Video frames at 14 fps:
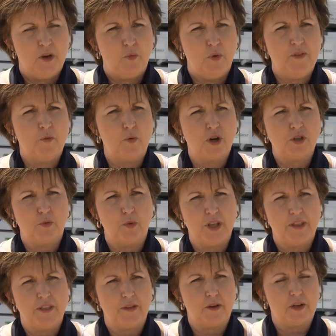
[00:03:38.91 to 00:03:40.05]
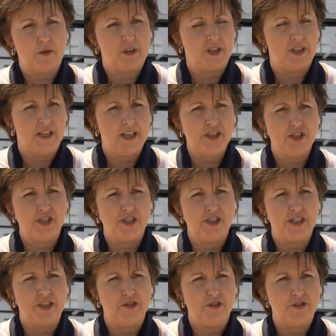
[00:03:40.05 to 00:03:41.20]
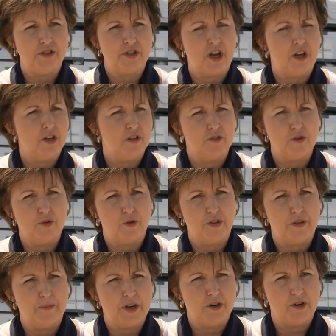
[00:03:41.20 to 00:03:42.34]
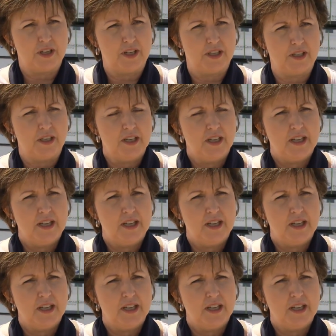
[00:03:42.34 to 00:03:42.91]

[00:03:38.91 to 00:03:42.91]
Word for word: We've worked with collection centers all over North America.